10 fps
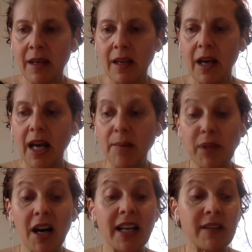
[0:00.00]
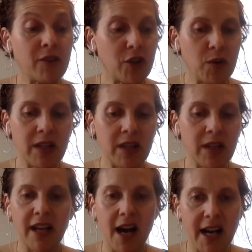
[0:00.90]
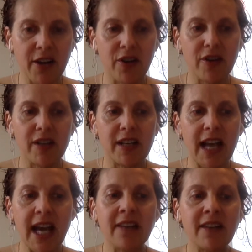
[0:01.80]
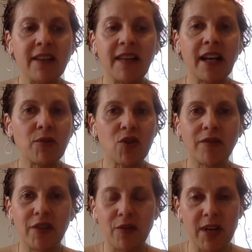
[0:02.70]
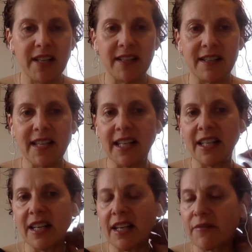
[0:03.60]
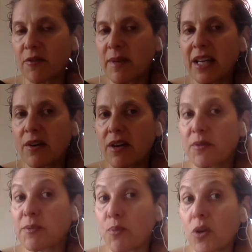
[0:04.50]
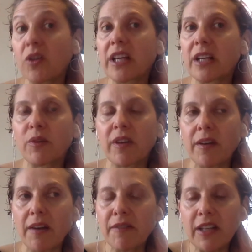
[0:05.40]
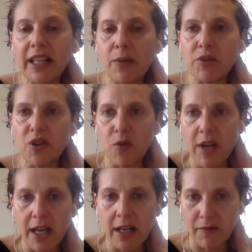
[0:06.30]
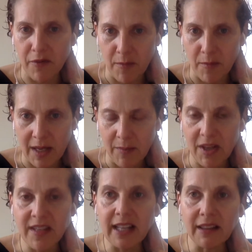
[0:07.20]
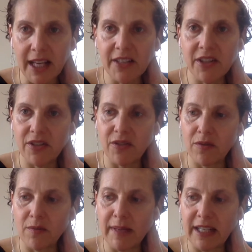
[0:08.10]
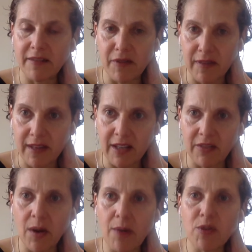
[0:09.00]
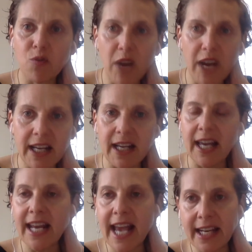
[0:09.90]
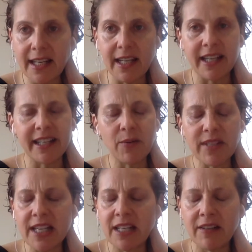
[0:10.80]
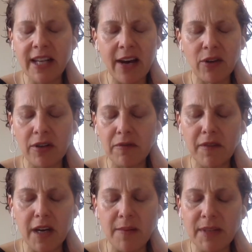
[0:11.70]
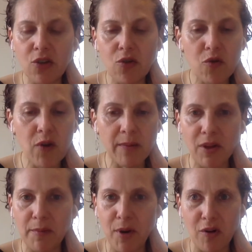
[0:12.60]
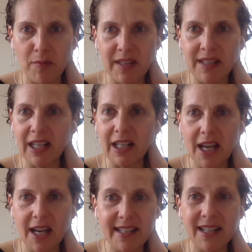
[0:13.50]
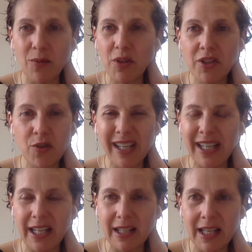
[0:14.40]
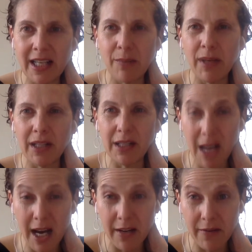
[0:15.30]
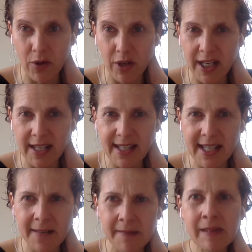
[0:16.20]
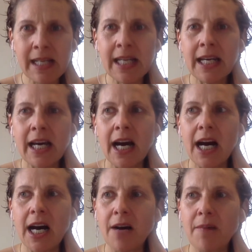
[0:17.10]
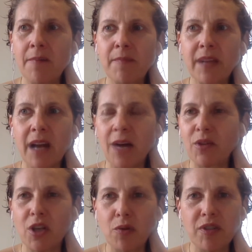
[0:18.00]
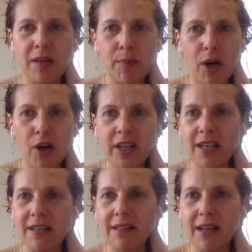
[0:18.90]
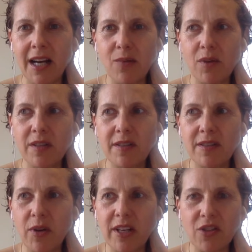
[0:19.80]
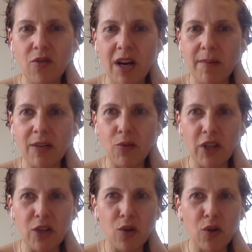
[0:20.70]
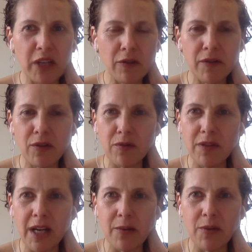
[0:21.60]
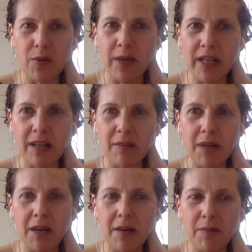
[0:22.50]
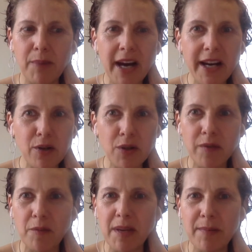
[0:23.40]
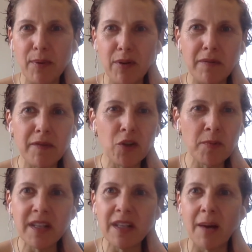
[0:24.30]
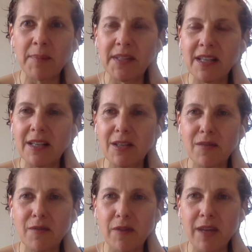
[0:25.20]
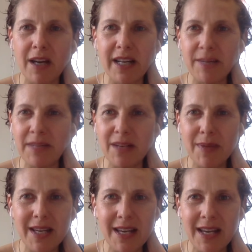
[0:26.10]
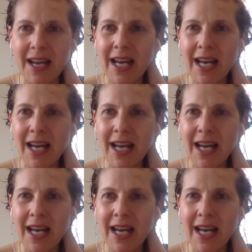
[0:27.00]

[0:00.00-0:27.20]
I applied and very quickly got hired, and then I was off to the races. And it for me, it was brilliant. It was, I felt like it was created for me because I like to do many different things. So I was writing and editing, and I was in and out of um, incredible apartments and closets. I wasn't doing any cleaning, but a lot of organizing. Mm-hmm. Um, I was hosting parties. I was transcribing really cool interviews. I was writing uh, bios for people and film synopses for the IMDb.